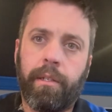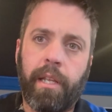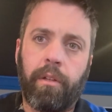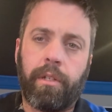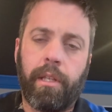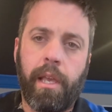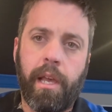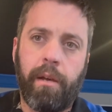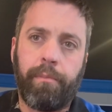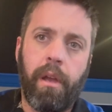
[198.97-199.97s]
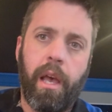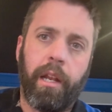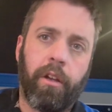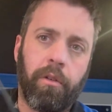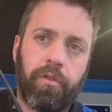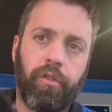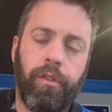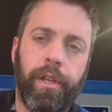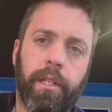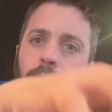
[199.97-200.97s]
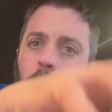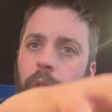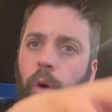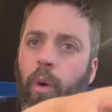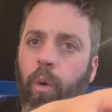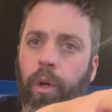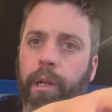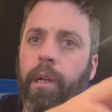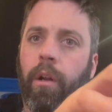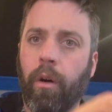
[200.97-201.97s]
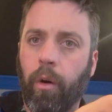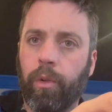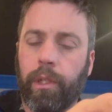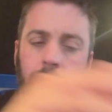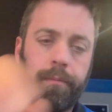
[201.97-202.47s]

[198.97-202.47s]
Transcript: sound to the amp, and it goes through this for the horn only.